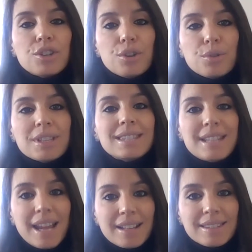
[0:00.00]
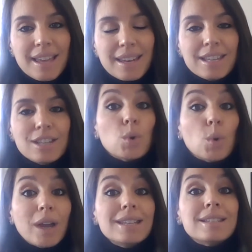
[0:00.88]
to the States and he
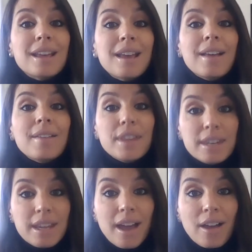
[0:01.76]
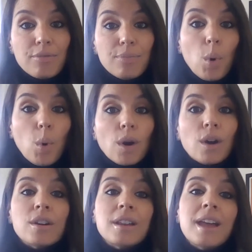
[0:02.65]
joined the NIAF
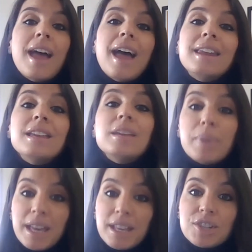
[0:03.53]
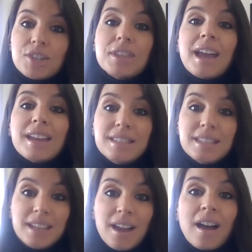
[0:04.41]
board, and he pitched the
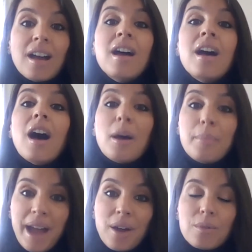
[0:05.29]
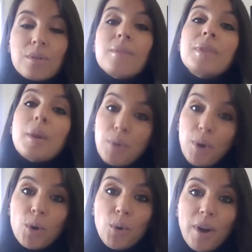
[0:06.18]
idea about a
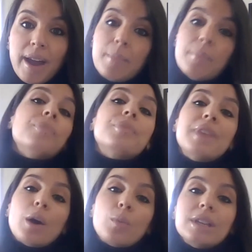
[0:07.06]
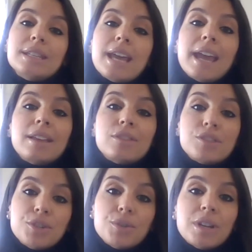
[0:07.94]
program that would take
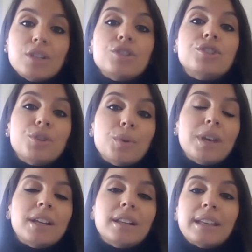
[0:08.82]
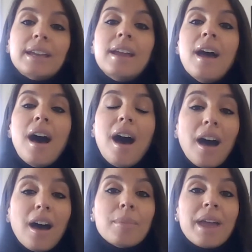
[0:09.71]
students to Italy.
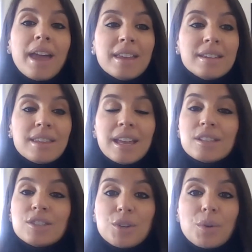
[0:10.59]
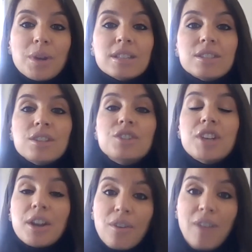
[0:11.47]
And thanks to his
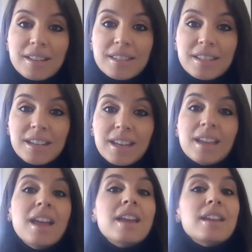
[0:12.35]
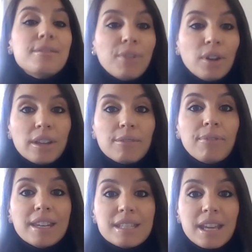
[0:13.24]
generosity, he fully
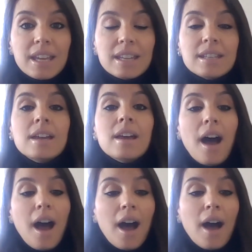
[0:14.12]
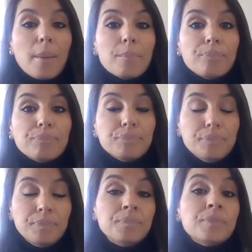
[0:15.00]
funded
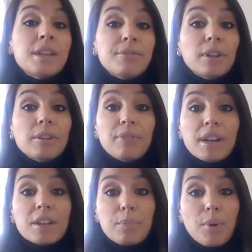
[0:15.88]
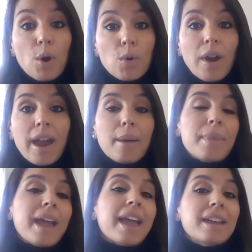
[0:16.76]
the program.
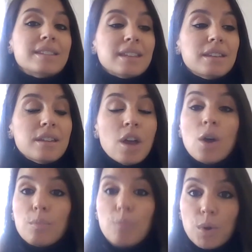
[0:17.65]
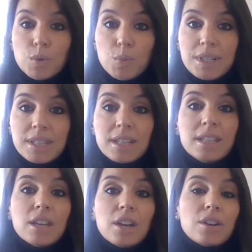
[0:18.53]
And in most recent
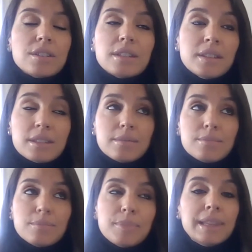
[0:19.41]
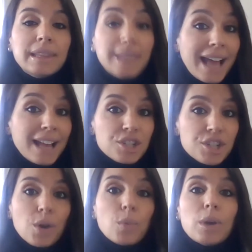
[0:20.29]
years, last
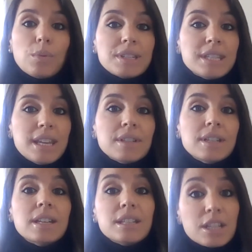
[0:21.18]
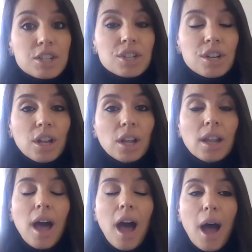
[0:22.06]
year, we received an
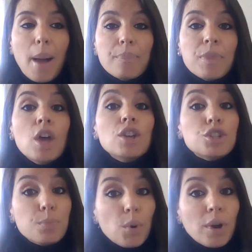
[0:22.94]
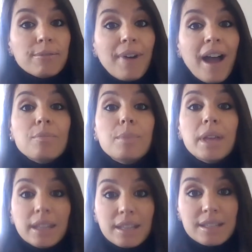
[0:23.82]
additional $2.5
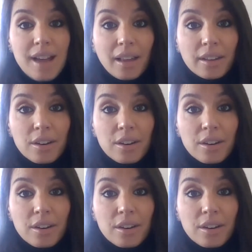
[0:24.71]
million